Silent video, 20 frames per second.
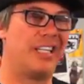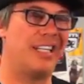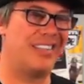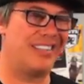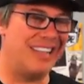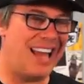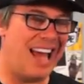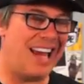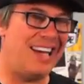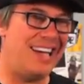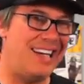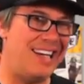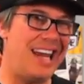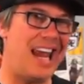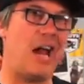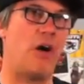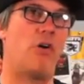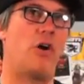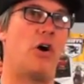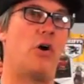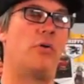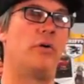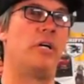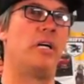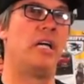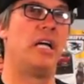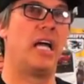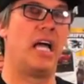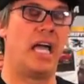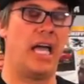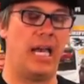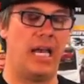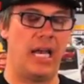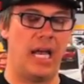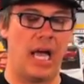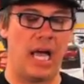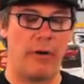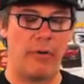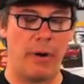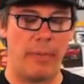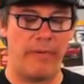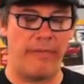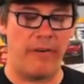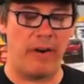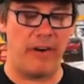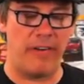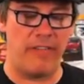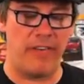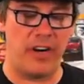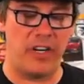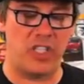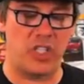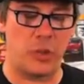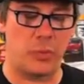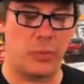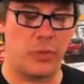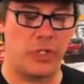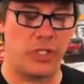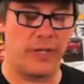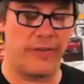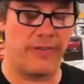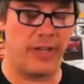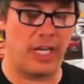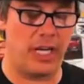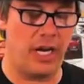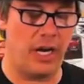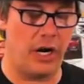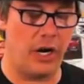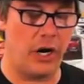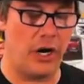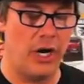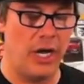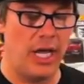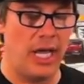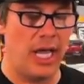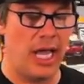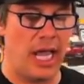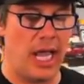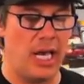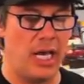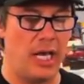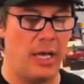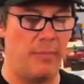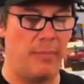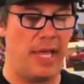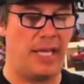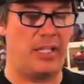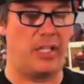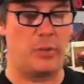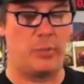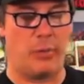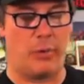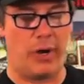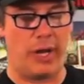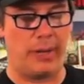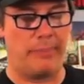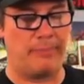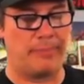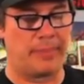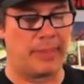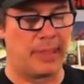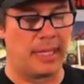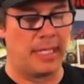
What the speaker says: It is not narrow, and I want to be very specific here and make this point.